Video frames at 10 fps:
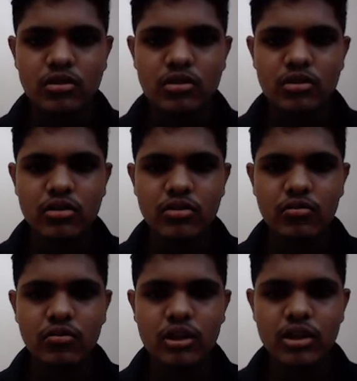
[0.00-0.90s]

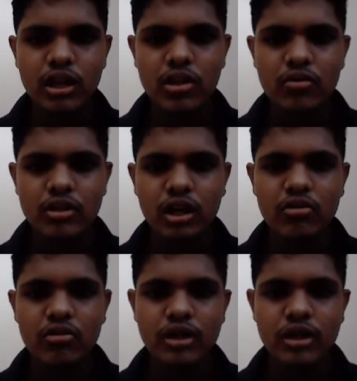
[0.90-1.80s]
and without
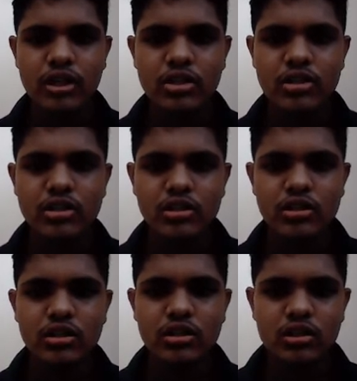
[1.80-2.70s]
filters.
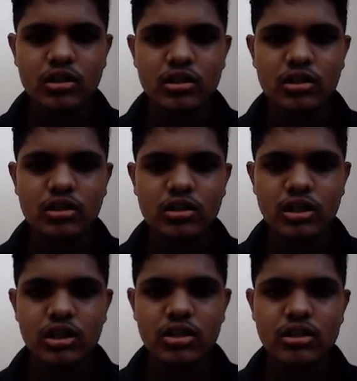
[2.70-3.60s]
These are
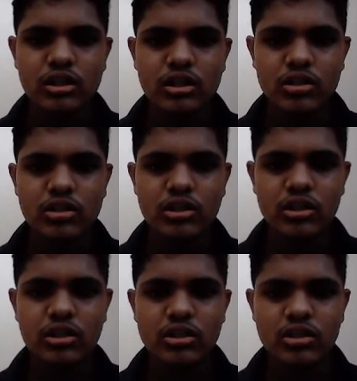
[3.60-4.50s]
the 6
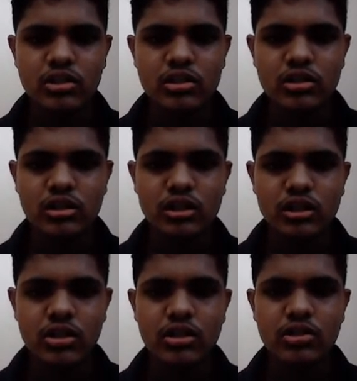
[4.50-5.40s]
circuits we
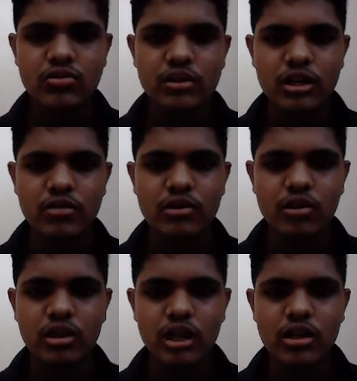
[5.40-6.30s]
have drawn and the
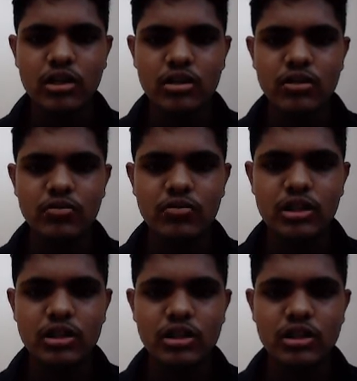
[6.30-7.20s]
simulation
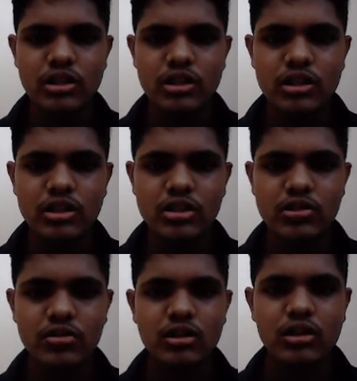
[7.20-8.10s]
results
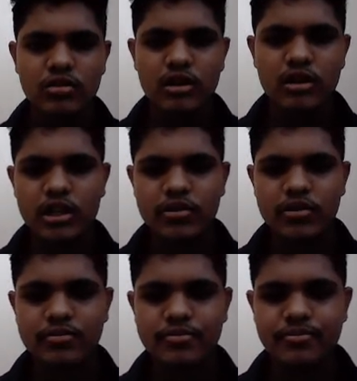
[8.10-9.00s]
given here.
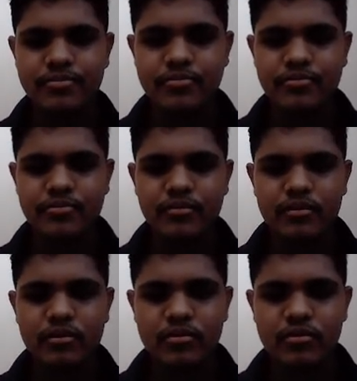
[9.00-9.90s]

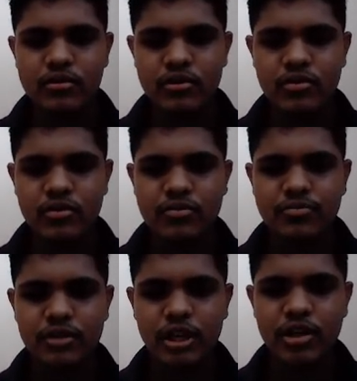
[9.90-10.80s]
So thank